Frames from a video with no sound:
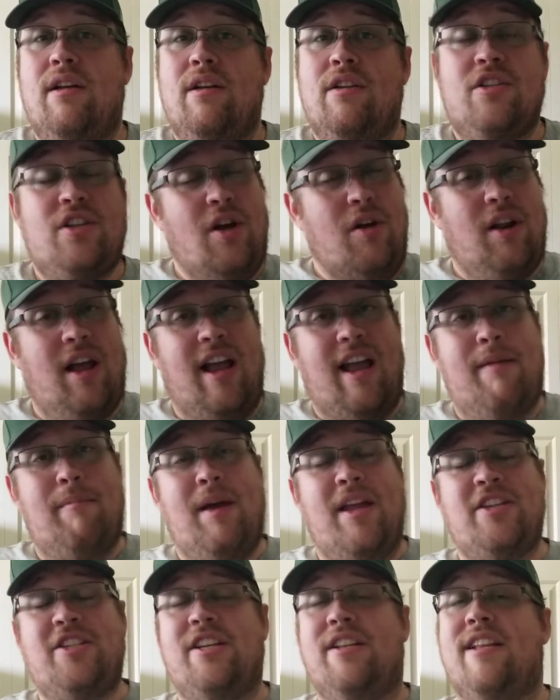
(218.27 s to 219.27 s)
So like I
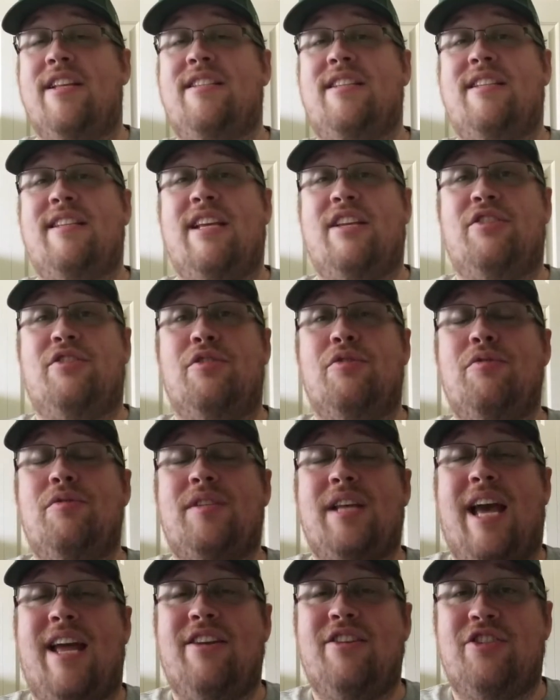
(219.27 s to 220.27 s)
mentioned, this is a
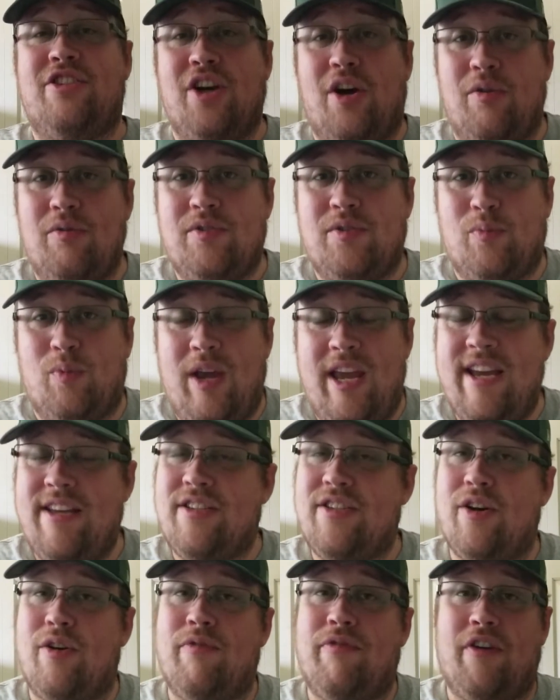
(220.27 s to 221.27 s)
do's and don'ts week.
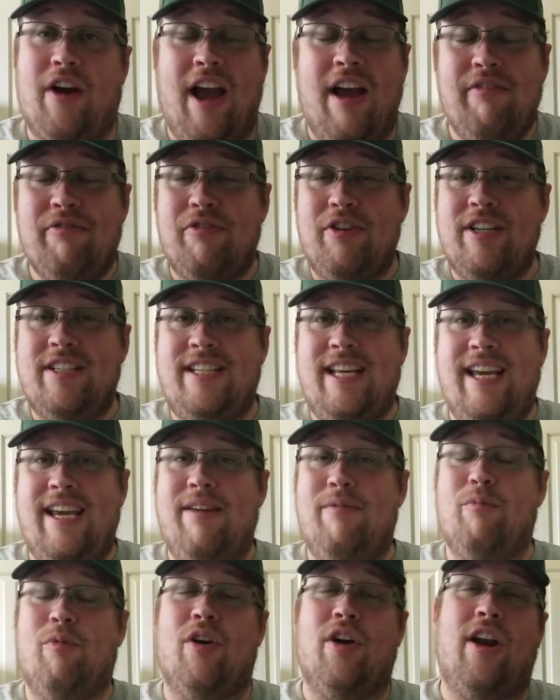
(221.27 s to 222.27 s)
So for every
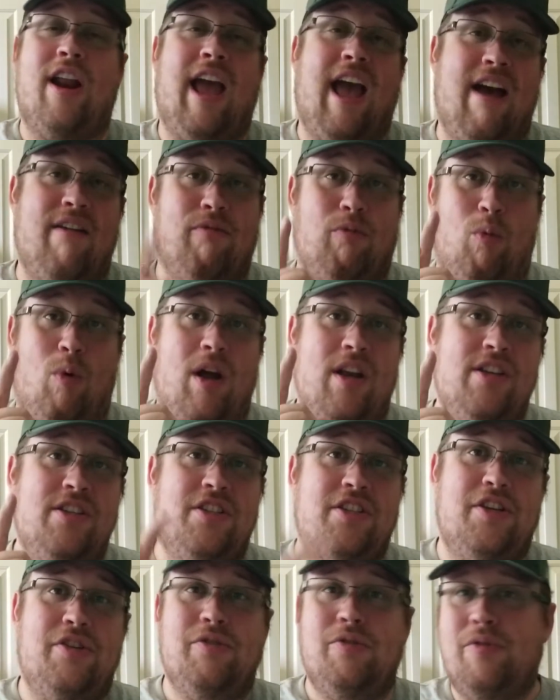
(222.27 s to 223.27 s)
team, we're going to have 1
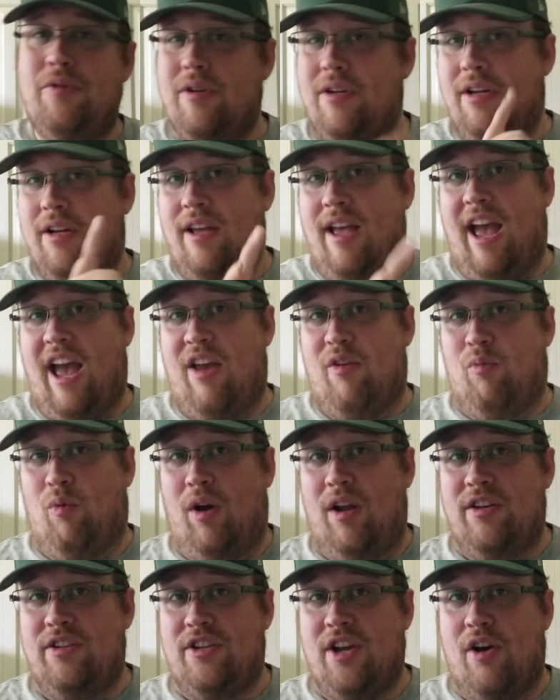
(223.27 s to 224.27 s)
do and
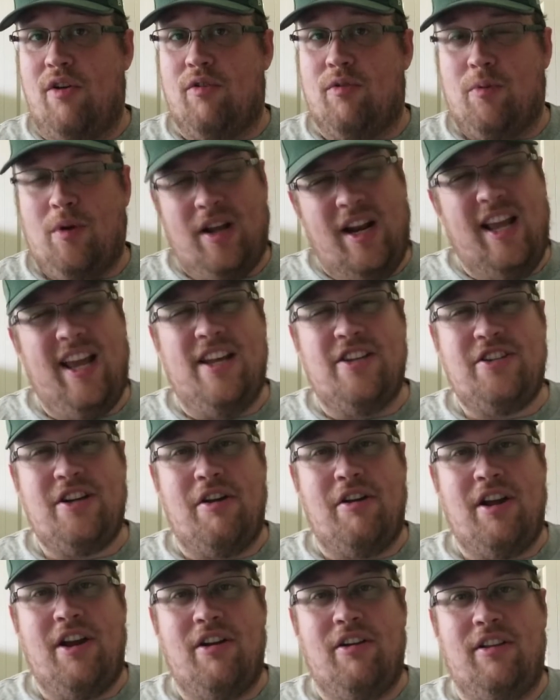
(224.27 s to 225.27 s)
1 don't. We're going to get you
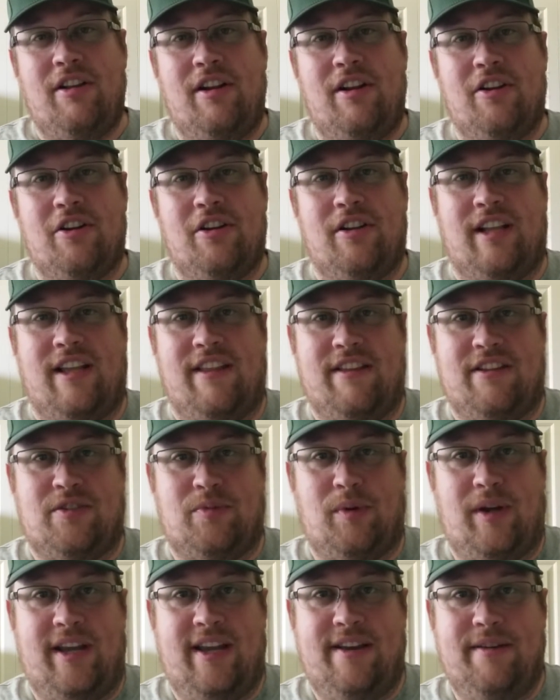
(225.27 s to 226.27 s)
out of here a little early this
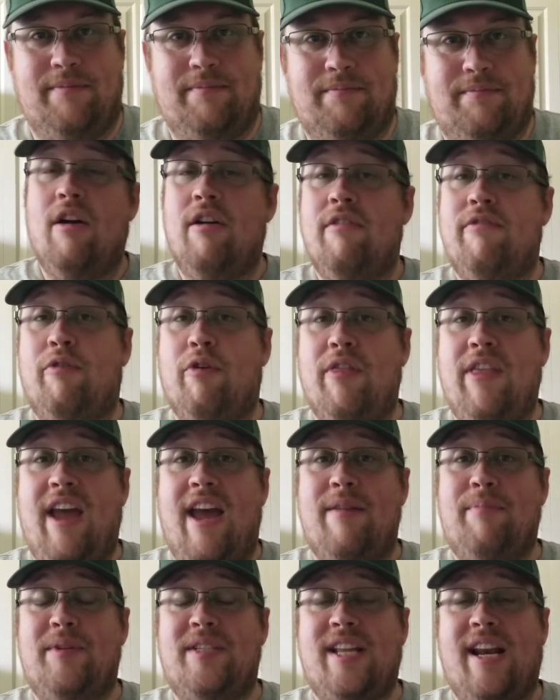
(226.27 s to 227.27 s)
week. For the
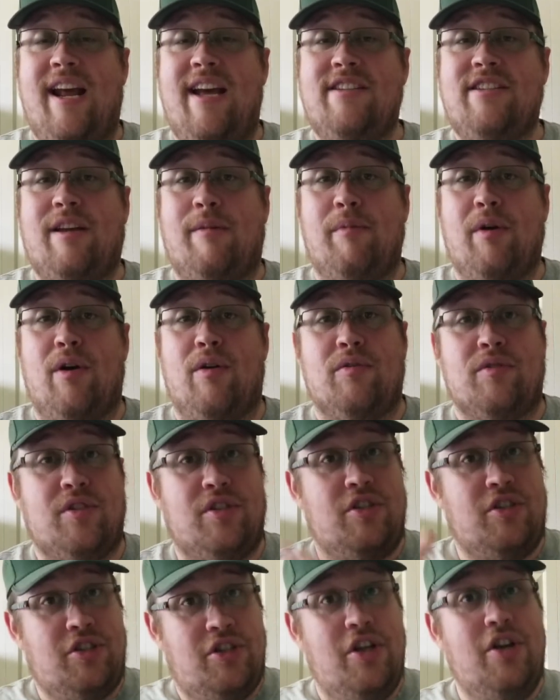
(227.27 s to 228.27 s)
Edmonton Eskimos,
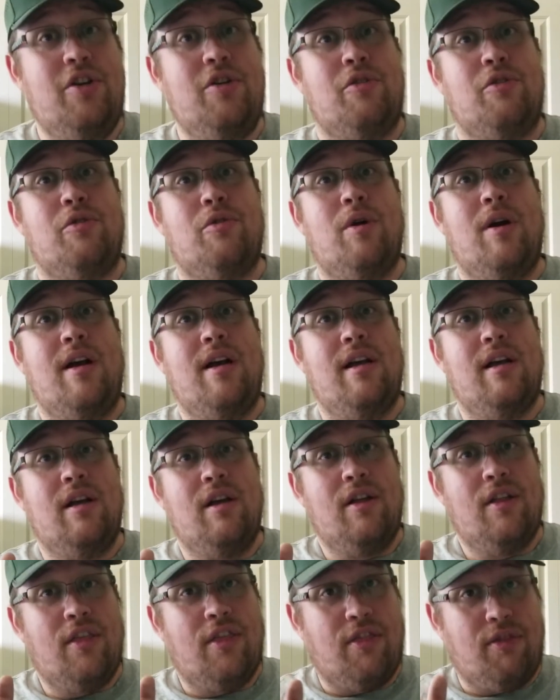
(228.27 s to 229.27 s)
do
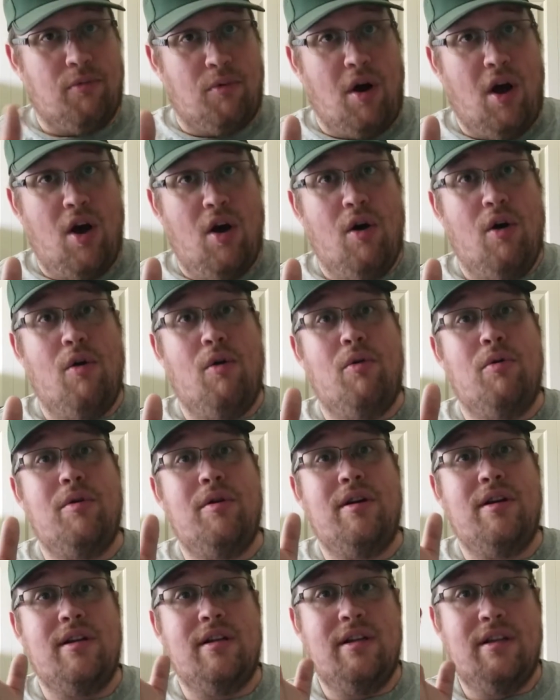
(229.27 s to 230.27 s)
throw